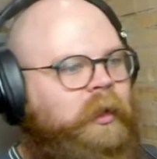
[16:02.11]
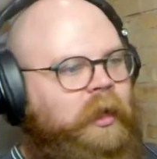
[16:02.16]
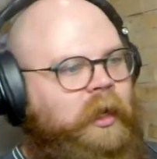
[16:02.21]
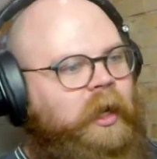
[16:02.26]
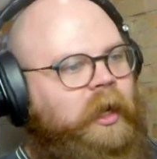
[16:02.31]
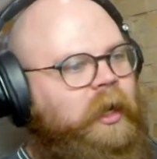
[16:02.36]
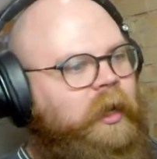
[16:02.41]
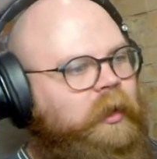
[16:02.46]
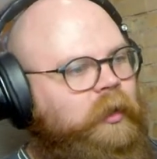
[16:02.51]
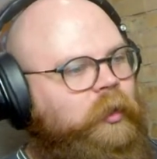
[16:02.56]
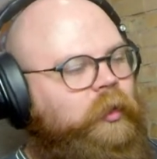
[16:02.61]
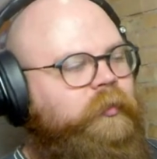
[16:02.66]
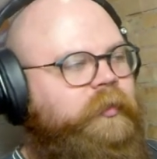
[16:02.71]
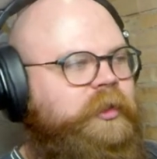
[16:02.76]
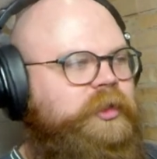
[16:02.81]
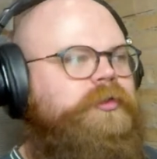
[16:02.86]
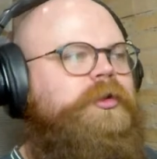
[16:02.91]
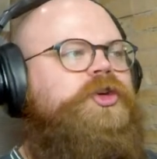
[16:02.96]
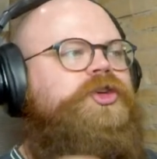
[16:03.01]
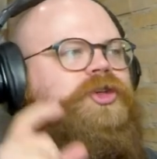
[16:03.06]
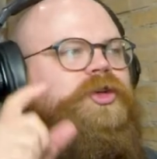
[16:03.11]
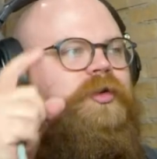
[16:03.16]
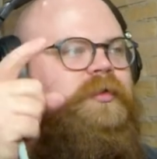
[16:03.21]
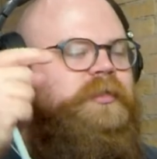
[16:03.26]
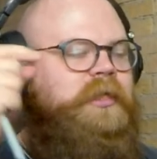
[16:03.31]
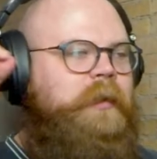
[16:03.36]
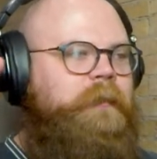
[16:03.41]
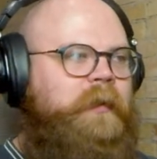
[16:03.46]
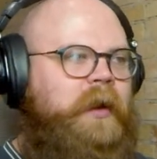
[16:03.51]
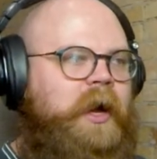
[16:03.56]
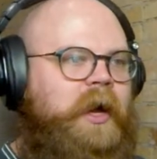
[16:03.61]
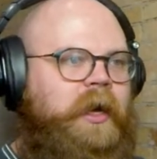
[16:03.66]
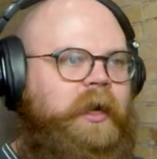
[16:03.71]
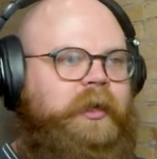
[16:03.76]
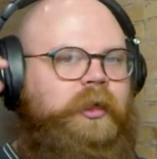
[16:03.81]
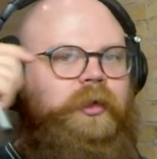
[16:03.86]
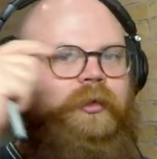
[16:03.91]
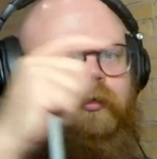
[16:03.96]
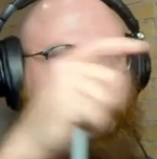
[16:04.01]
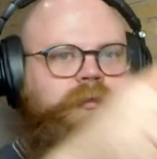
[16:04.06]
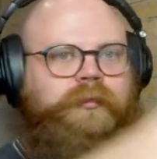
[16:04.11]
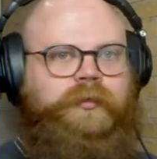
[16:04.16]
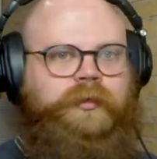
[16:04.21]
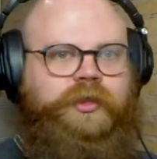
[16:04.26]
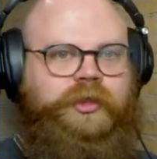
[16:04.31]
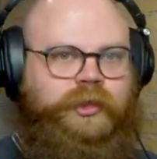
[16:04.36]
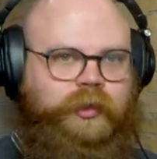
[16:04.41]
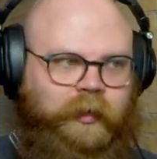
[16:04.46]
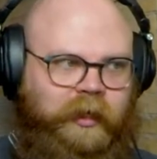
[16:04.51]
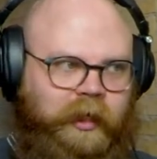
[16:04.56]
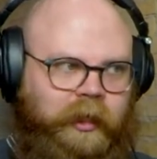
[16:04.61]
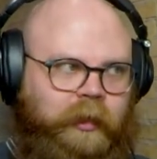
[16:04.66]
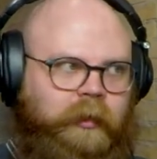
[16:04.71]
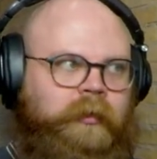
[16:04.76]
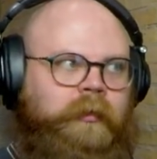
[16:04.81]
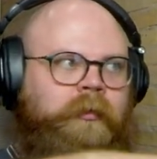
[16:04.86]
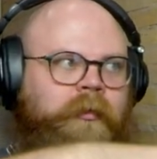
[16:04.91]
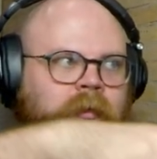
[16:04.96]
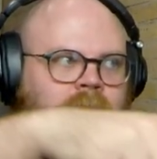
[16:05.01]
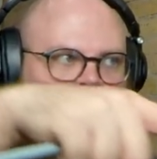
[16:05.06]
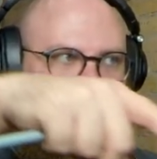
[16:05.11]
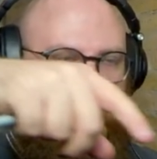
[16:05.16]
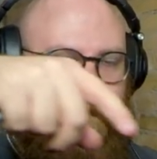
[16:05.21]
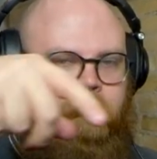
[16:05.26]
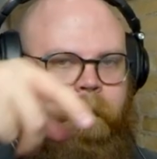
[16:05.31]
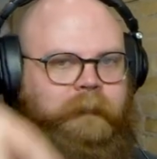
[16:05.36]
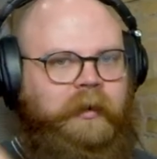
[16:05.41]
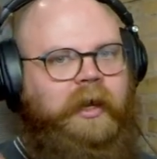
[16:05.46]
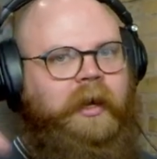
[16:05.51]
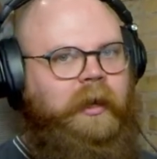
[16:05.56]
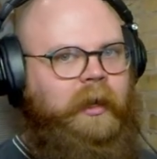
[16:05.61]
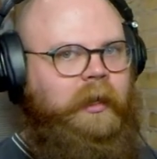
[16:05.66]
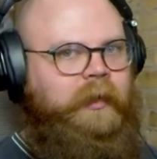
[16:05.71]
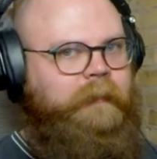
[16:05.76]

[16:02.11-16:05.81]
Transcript: Uh, only Twitch shows up on screen, but I